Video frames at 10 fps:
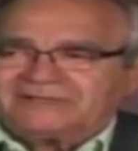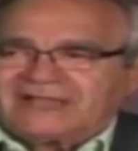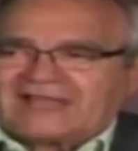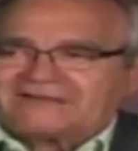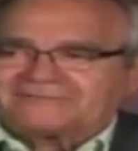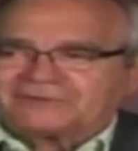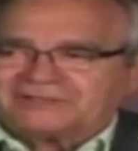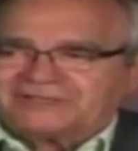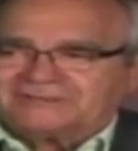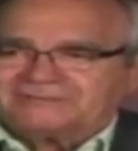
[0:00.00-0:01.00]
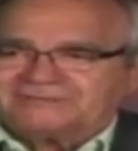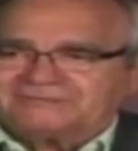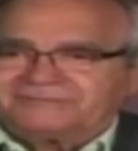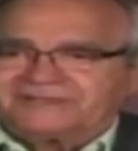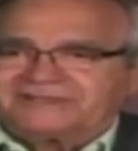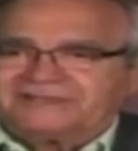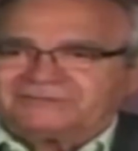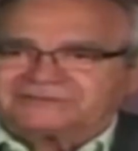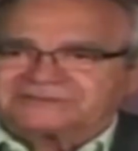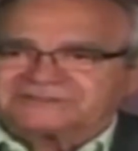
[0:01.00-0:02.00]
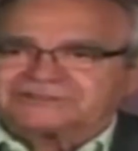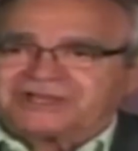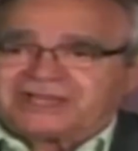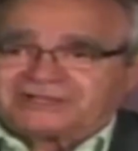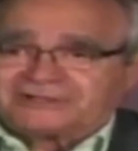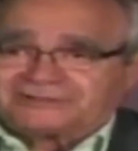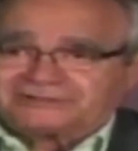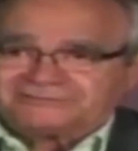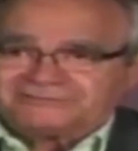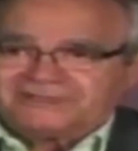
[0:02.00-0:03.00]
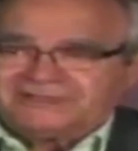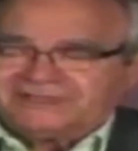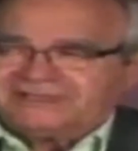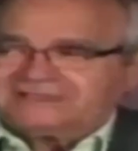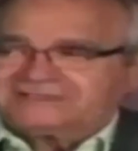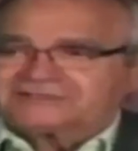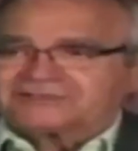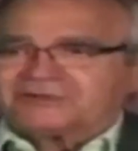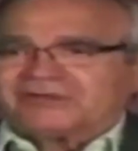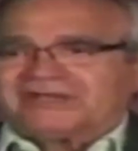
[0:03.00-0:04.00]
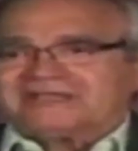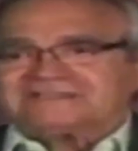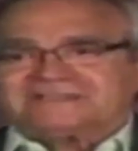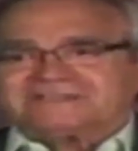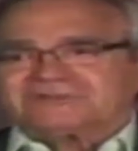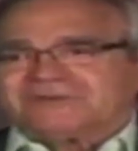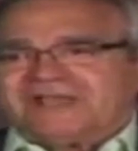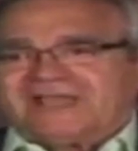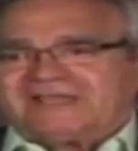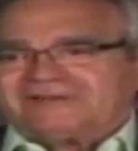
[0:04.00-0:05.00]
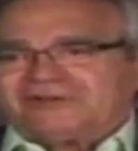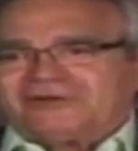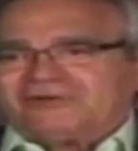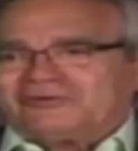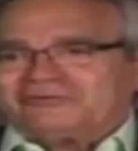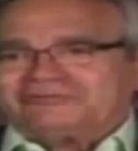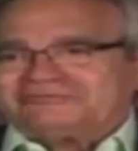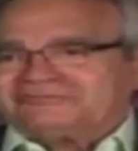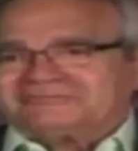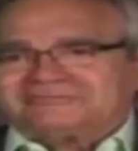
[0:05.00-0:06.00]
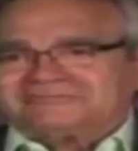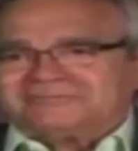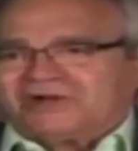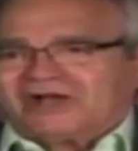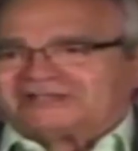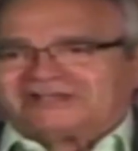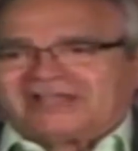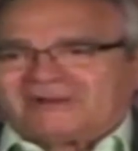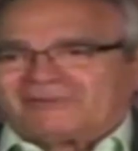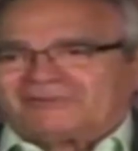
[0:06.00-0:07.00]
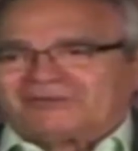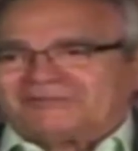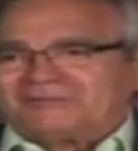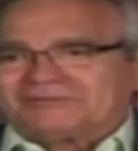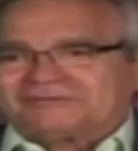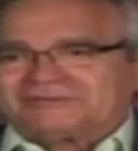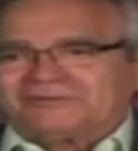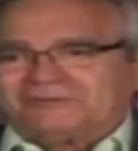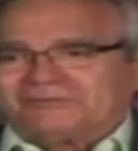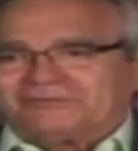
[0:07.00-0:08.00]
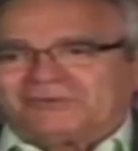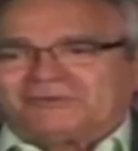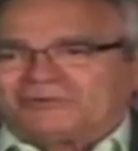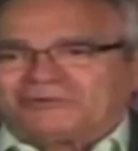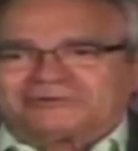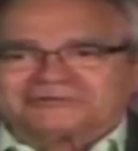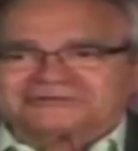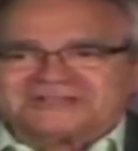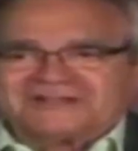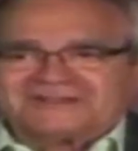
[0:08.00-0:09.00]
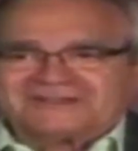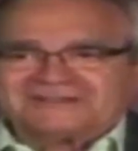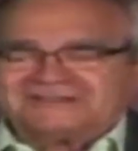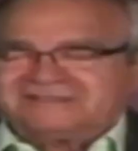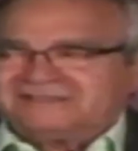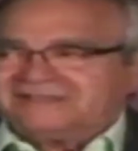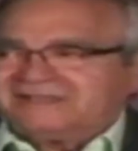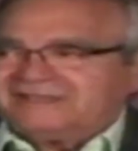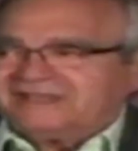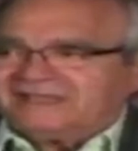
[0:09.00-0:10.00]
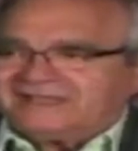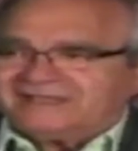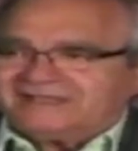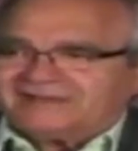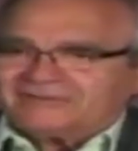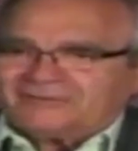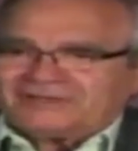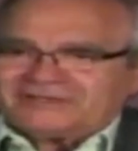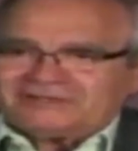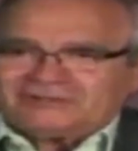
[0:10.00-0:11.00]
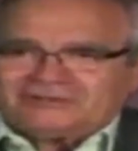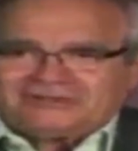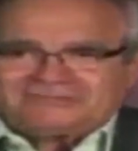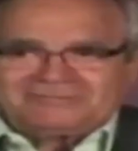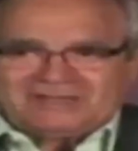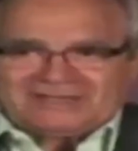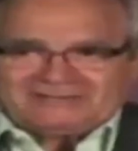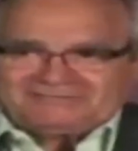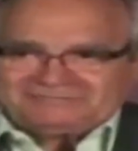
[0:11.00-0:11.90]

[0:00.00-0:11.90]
after him, but he was the janitor. So in essence, we had no on-camera people and no reporters, nothing. Everybody learned by